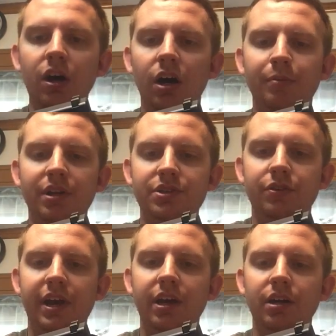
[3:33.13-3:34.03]
but it's a
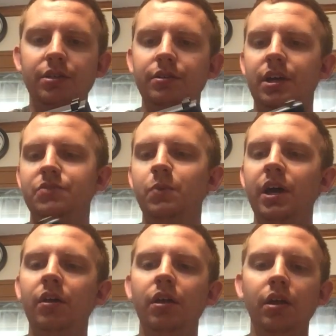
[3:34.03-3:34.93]
great gun as
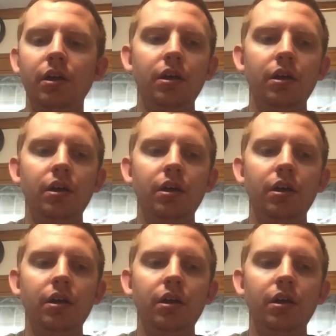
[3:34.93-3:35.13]
well.